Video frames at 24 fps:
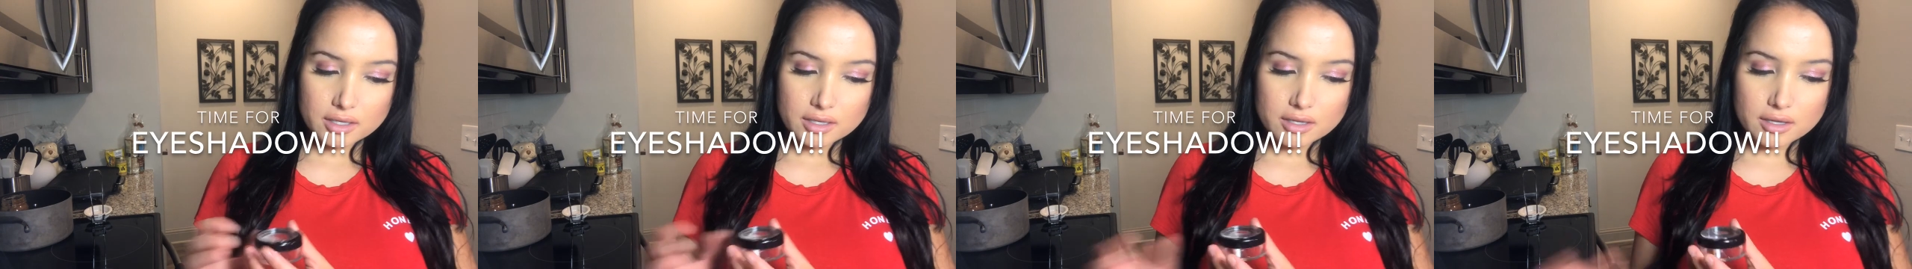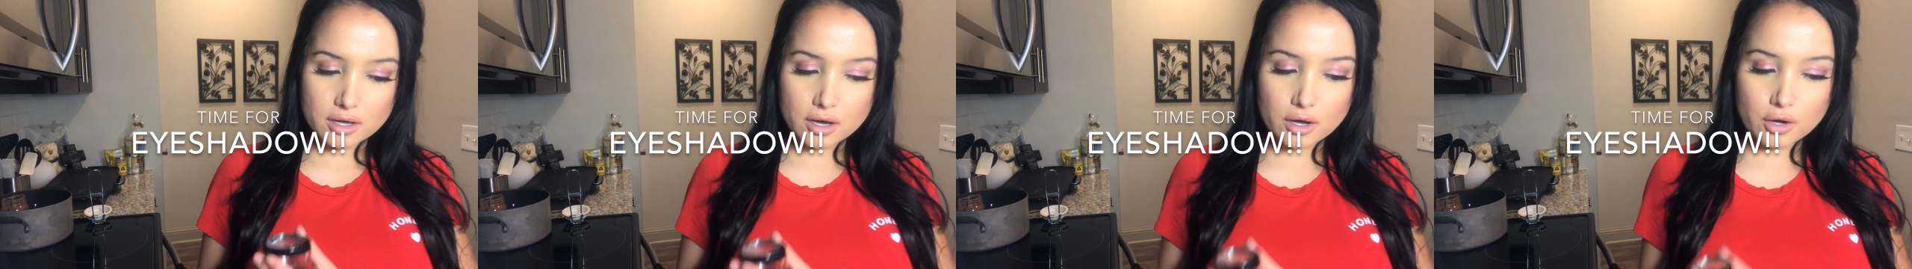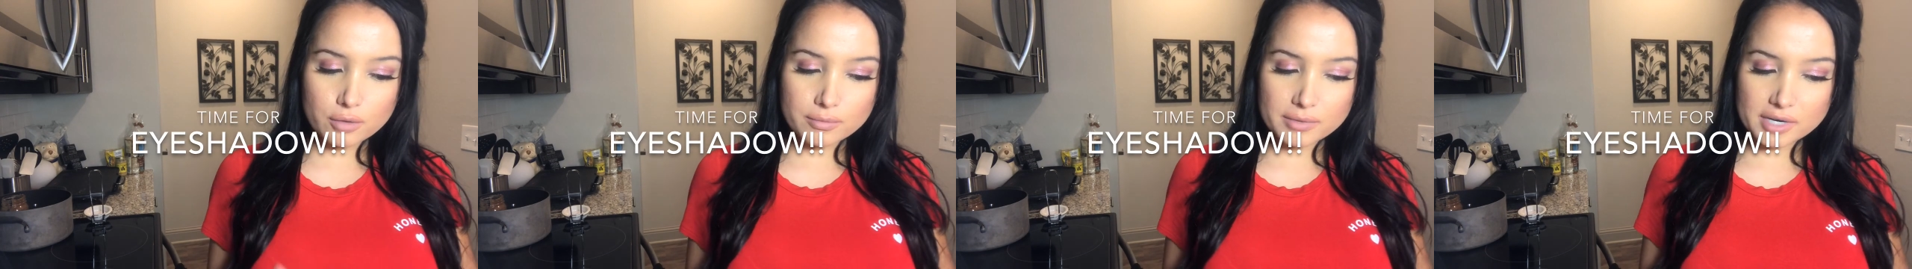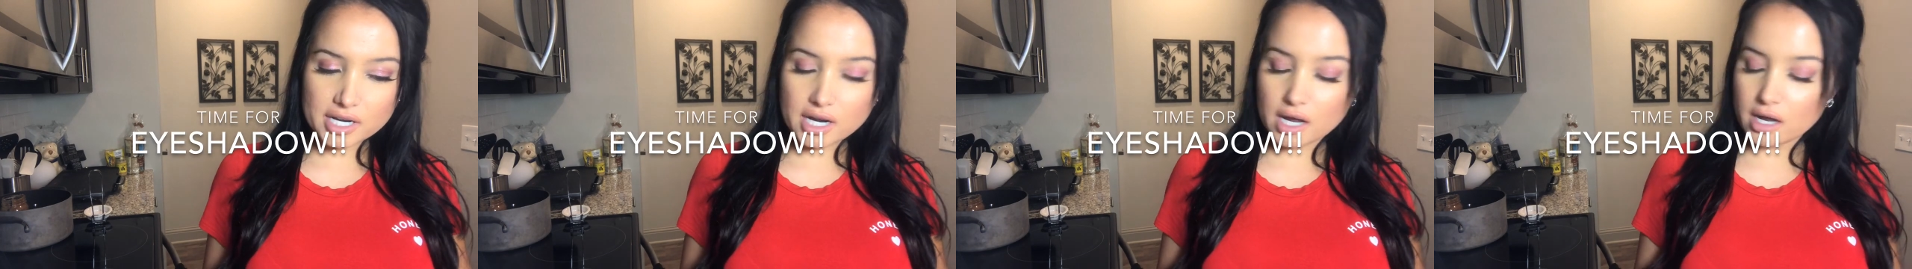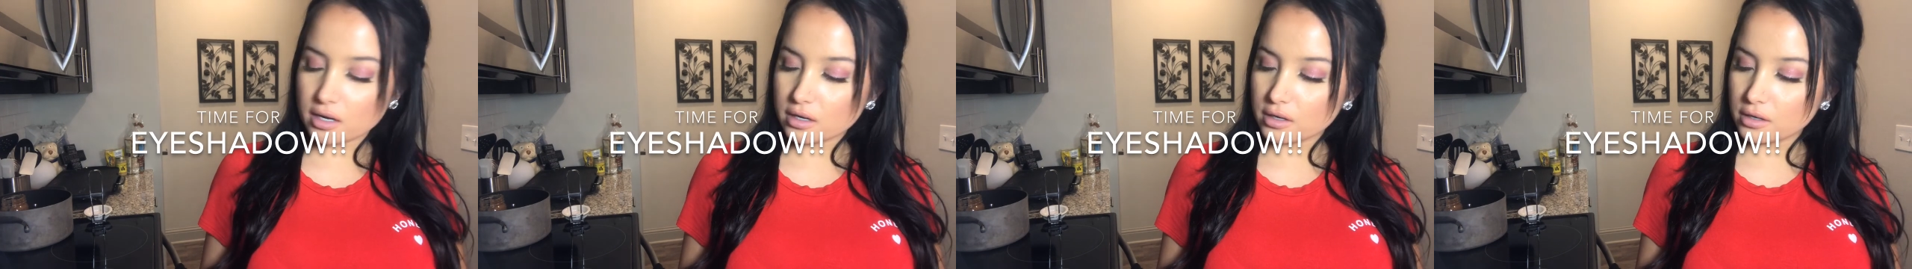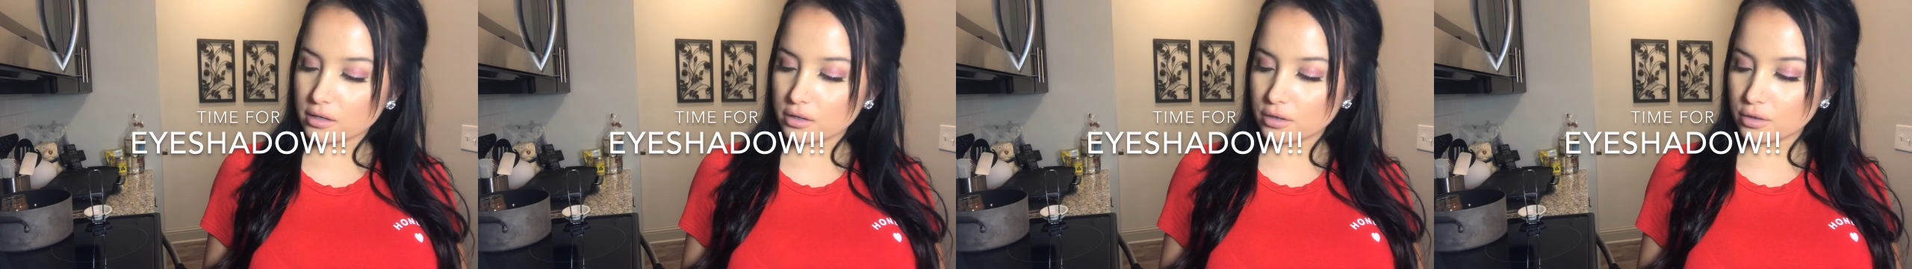the homemade
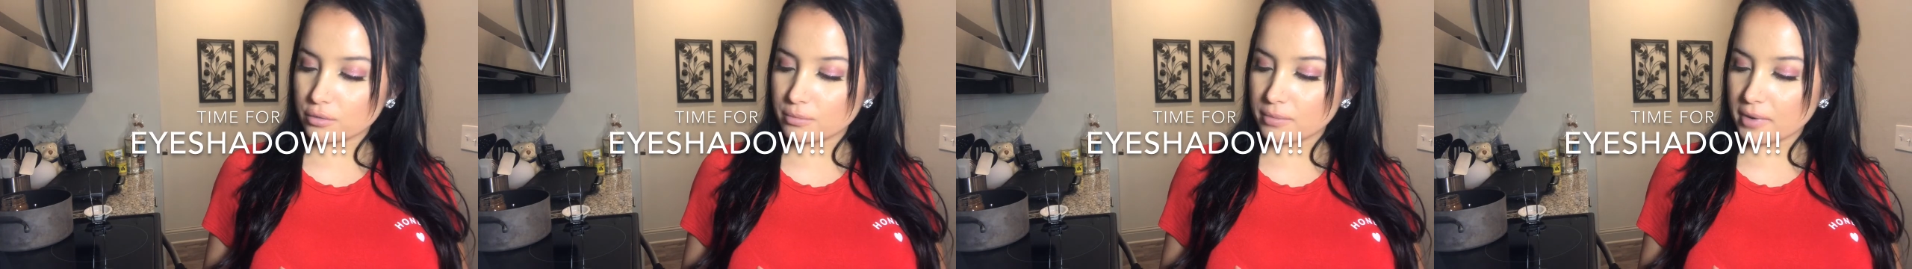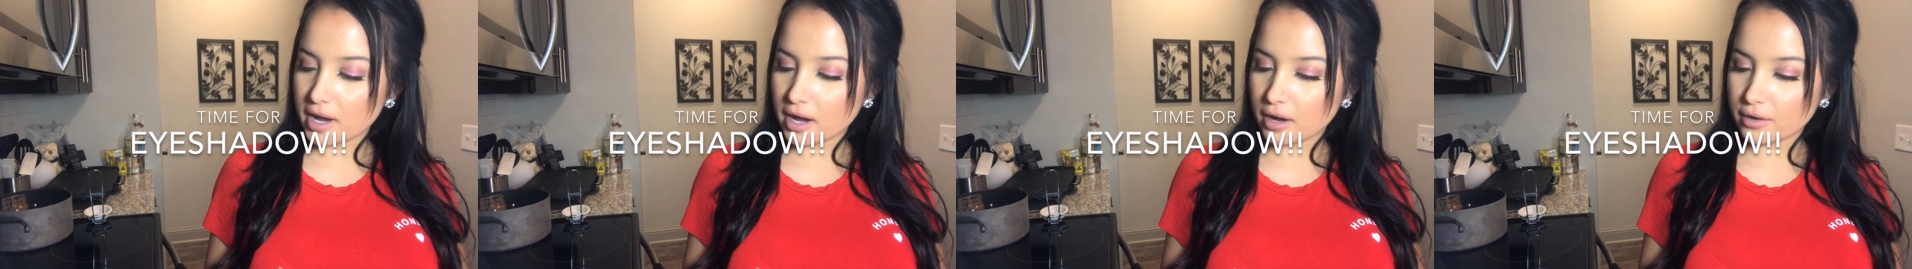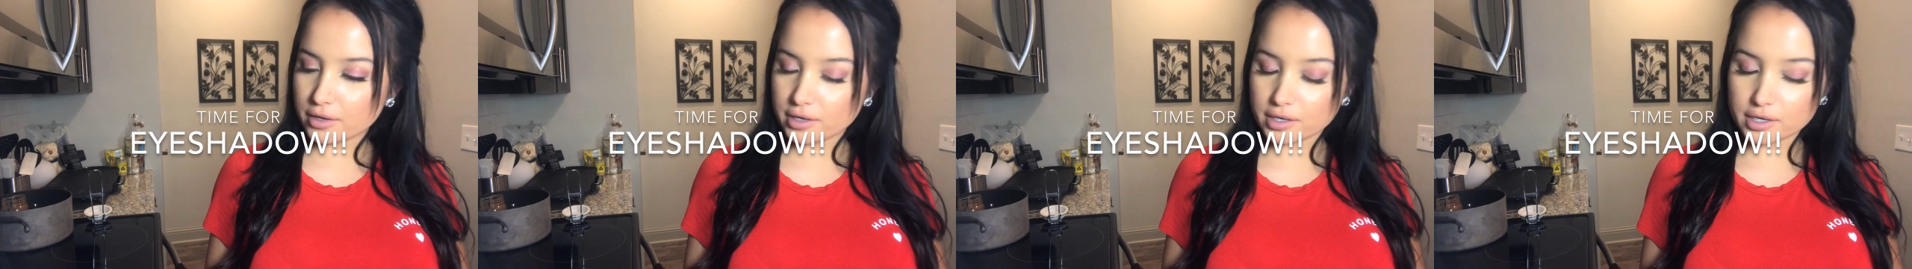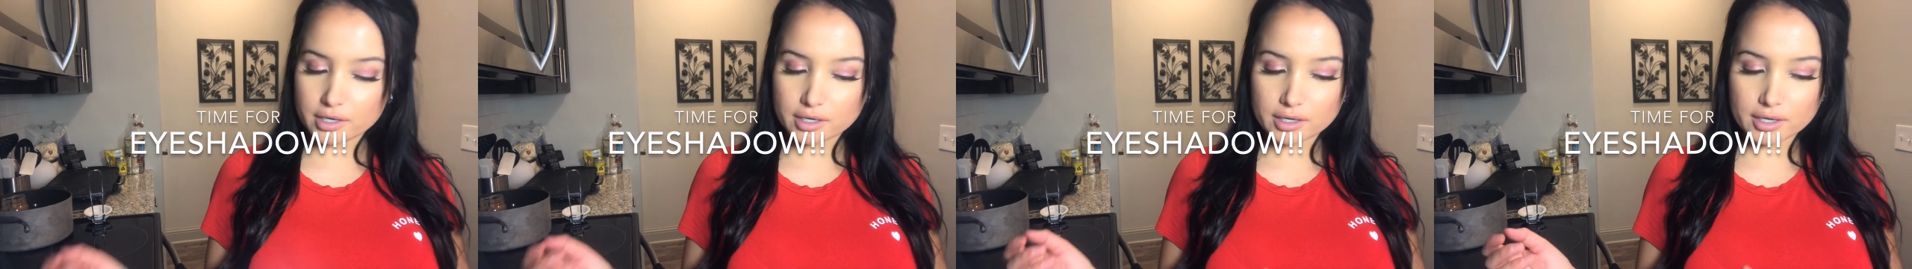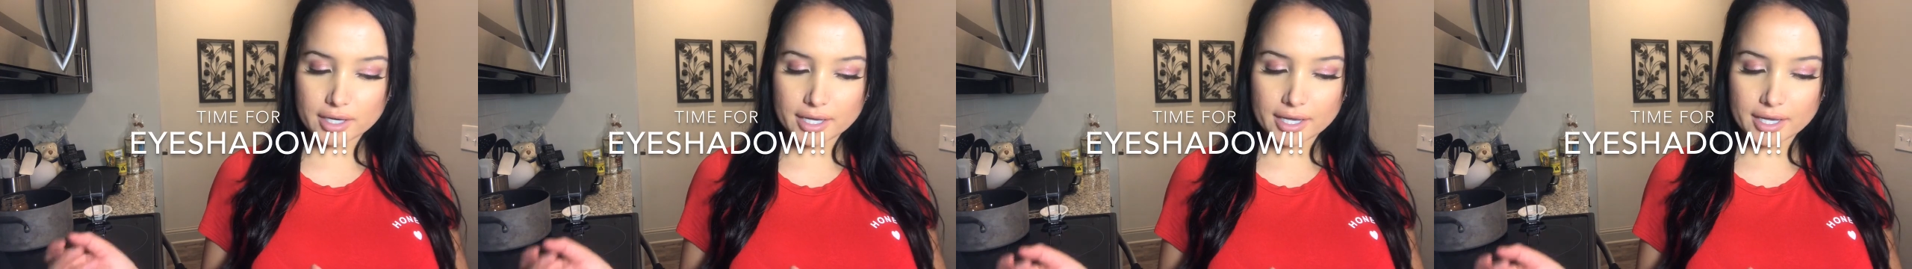hot cocoa powder,